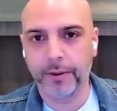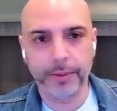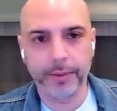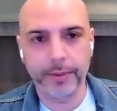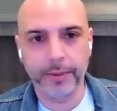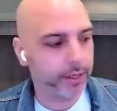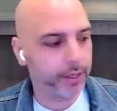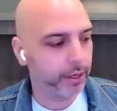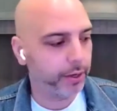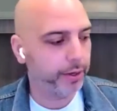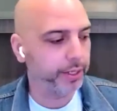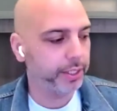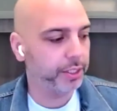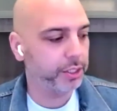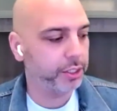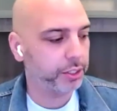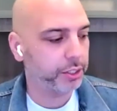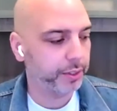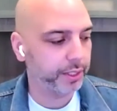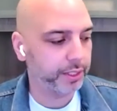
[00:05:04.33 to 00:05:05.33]
their current
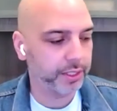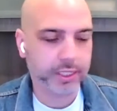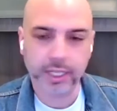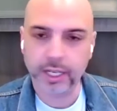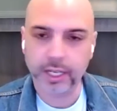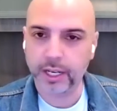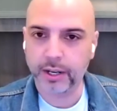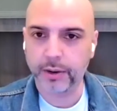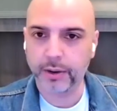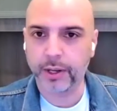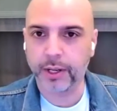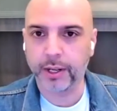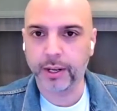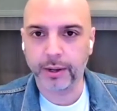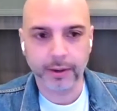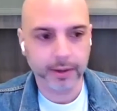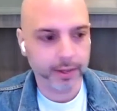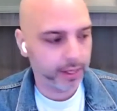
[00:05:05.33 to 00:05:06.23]
insurance carrier,